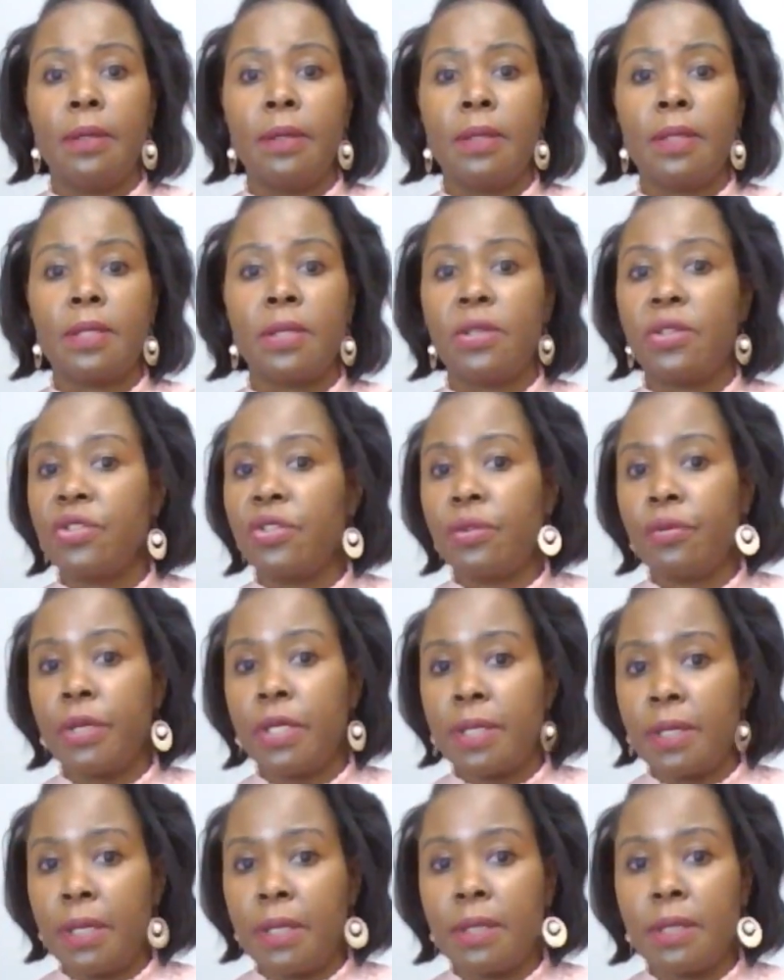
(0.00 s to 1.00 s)
surgery
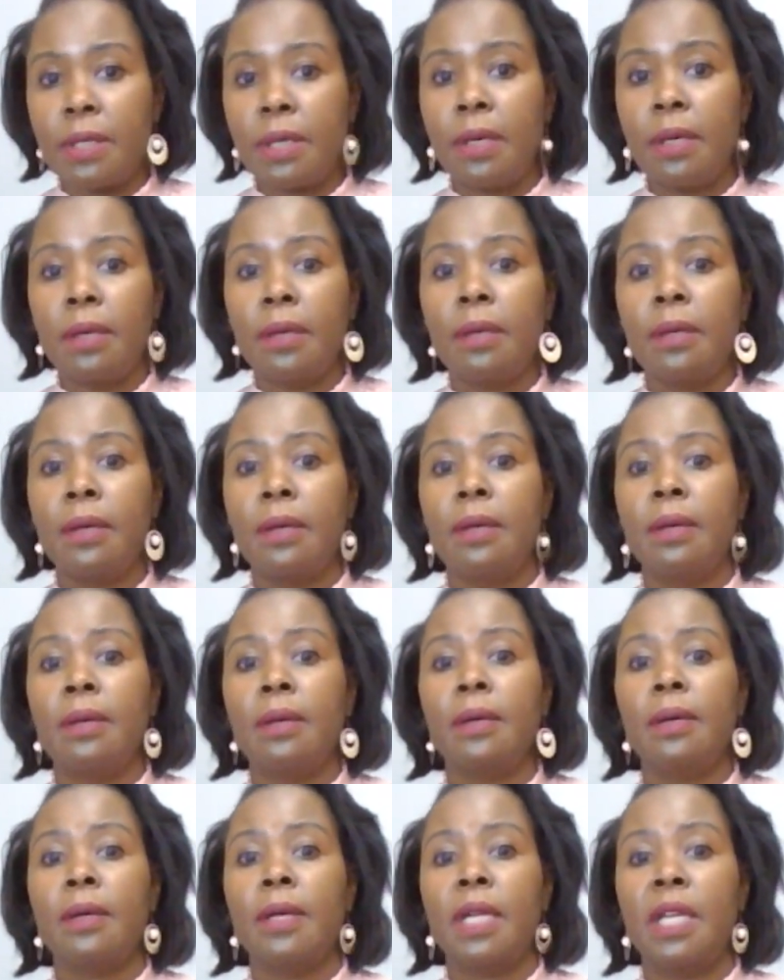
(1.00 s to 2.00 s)
center,
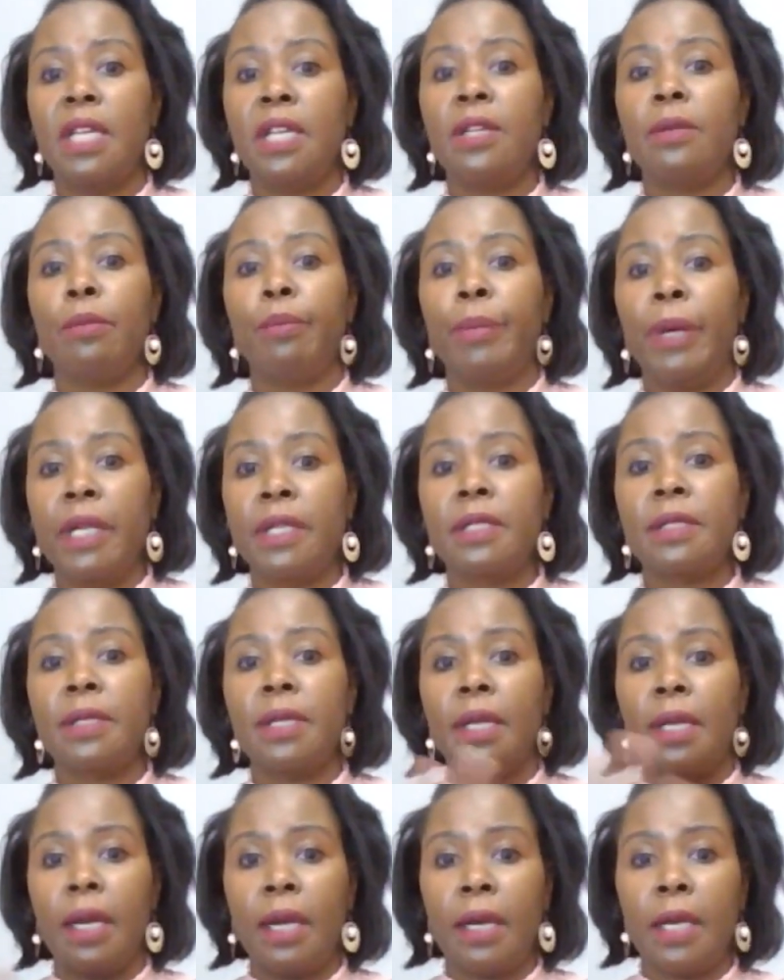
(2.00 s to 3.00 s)
but
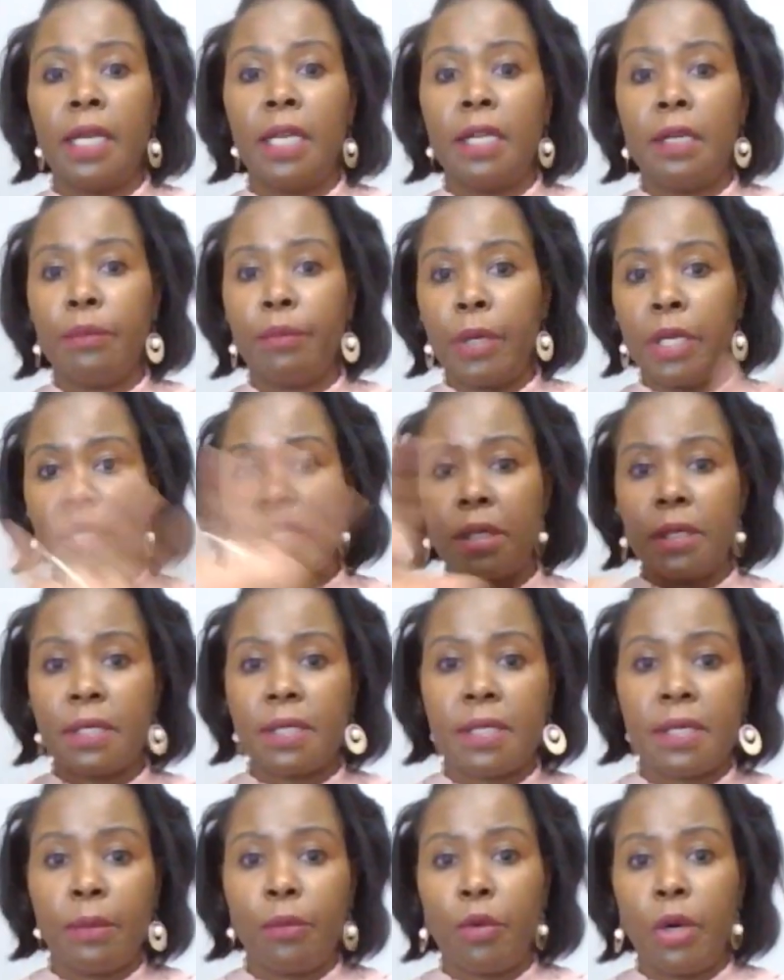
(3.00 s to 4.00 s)
inpatient,
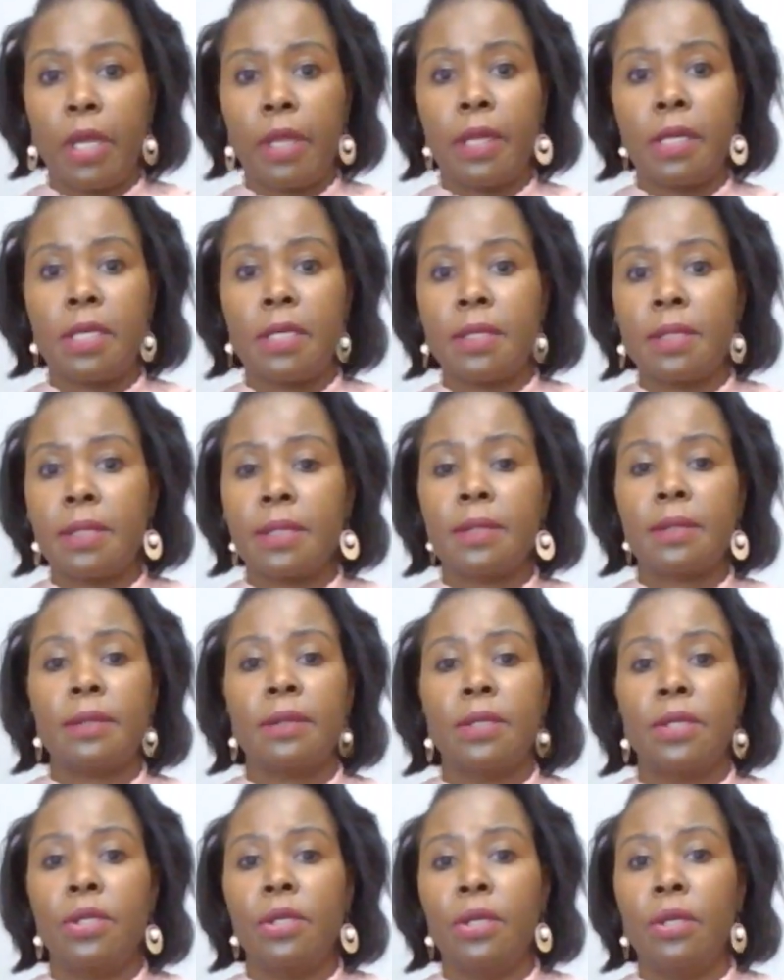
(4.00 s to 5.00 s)
somewhere that is,
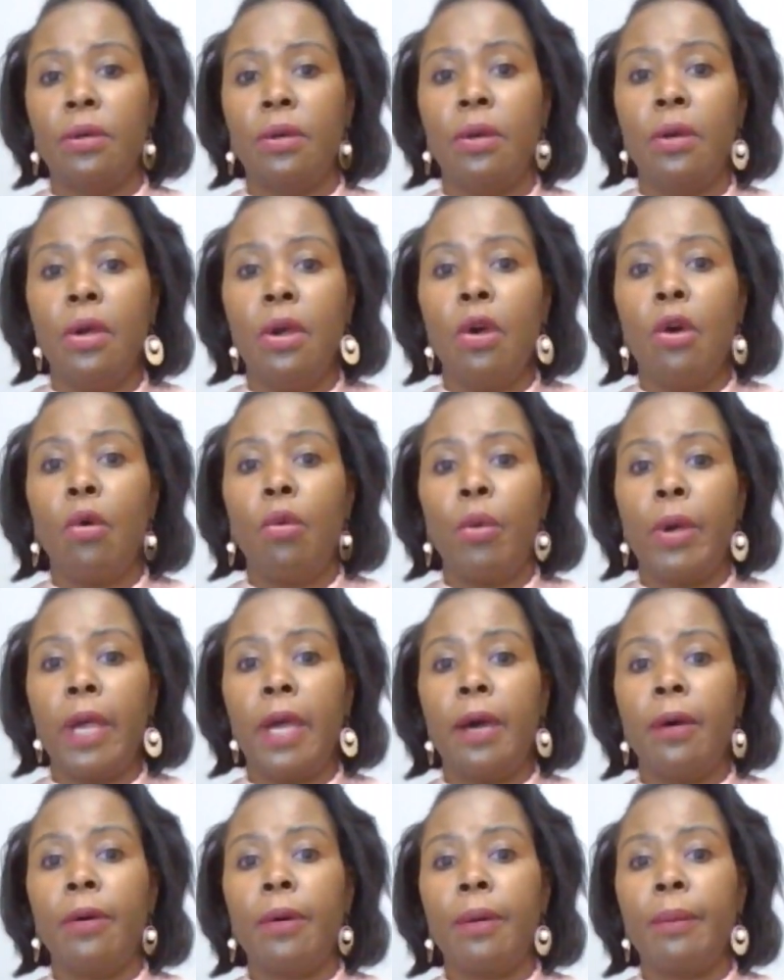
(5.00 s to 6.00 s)

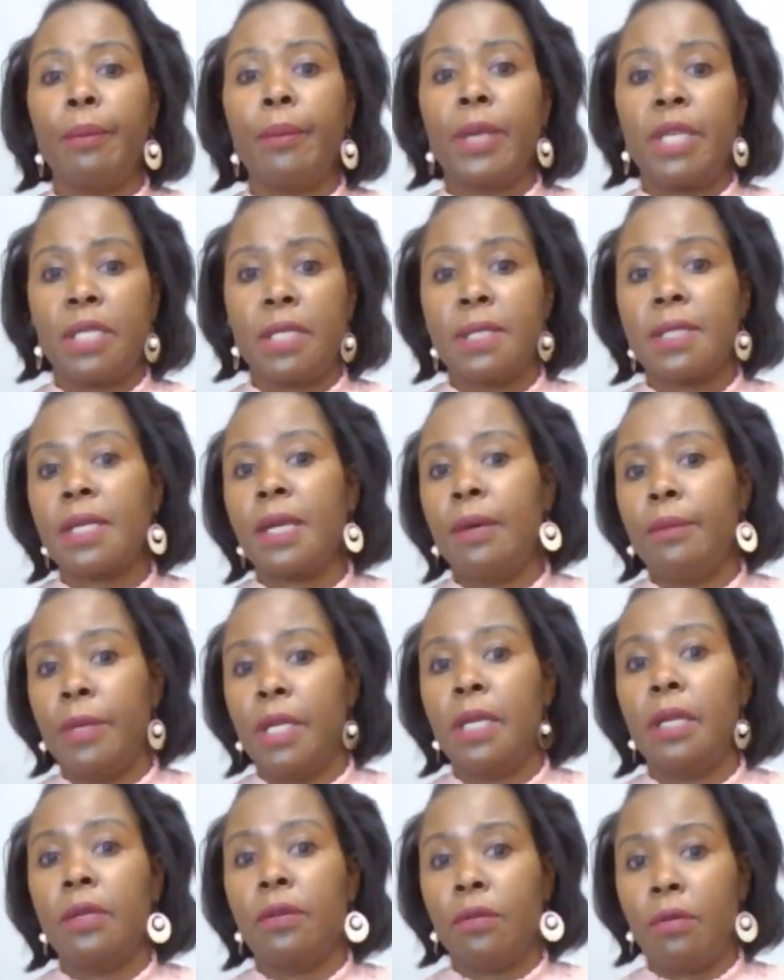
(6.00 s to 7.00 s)
where patients come
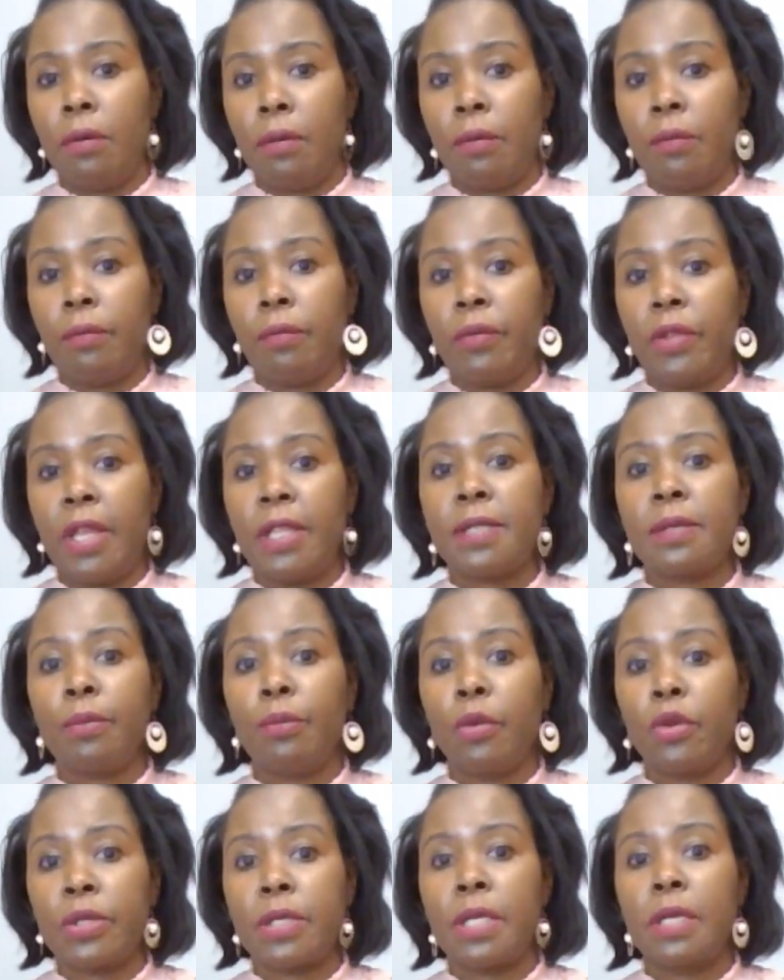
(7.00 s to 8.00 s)
in and go. That's
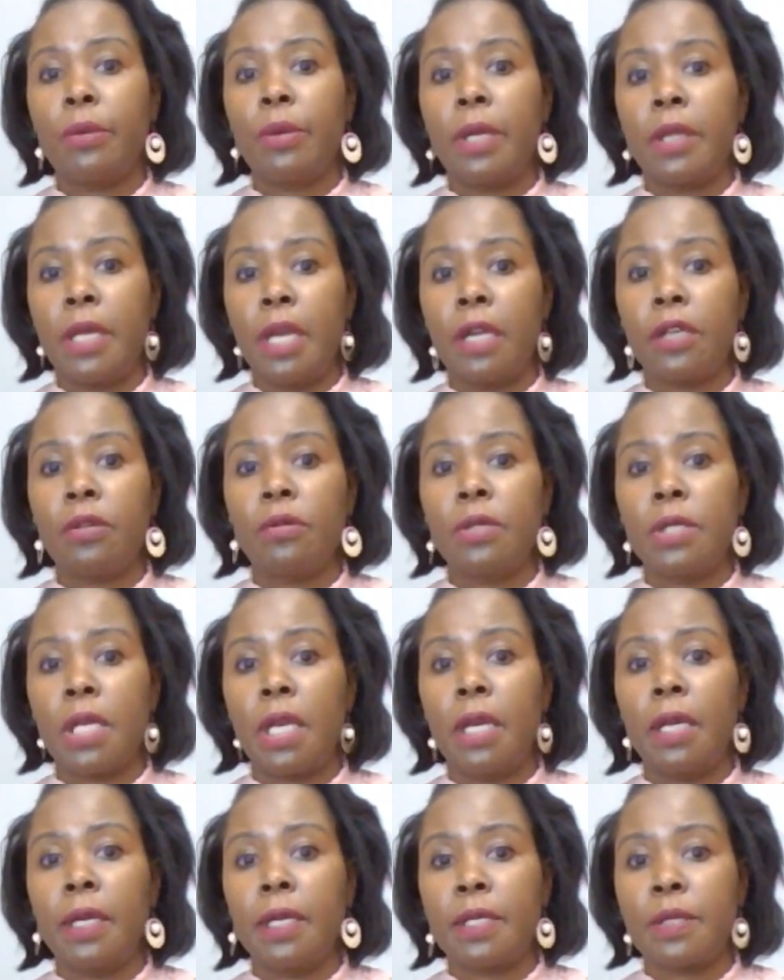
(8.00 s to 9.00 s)
mostly where the acute
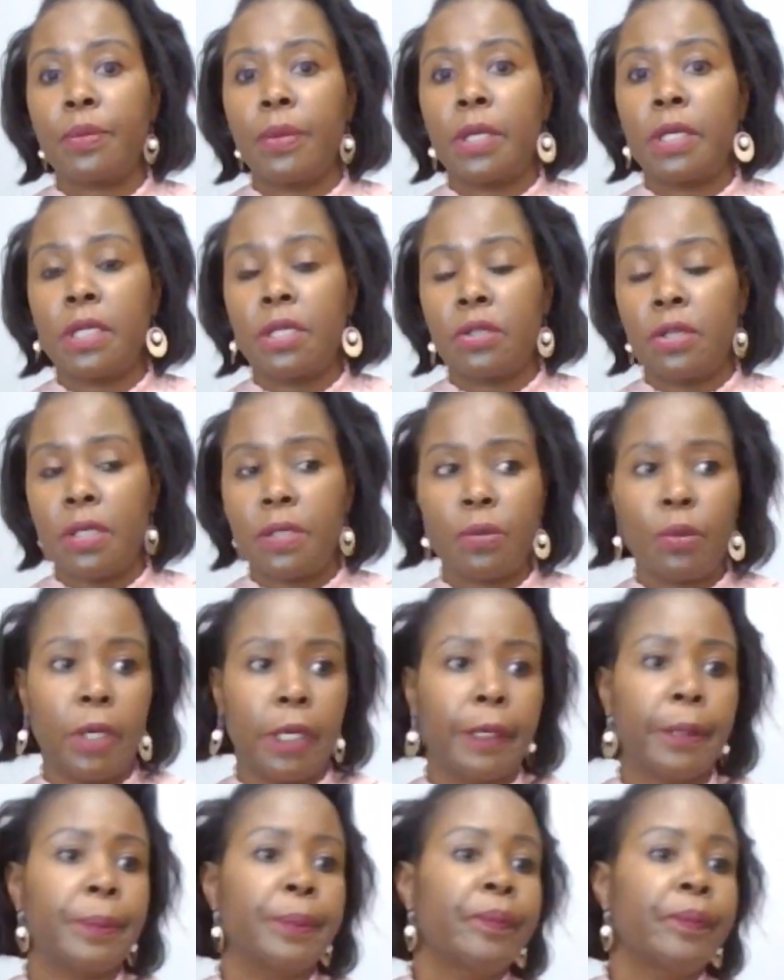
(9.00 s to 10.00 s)
care nurse practitioners work.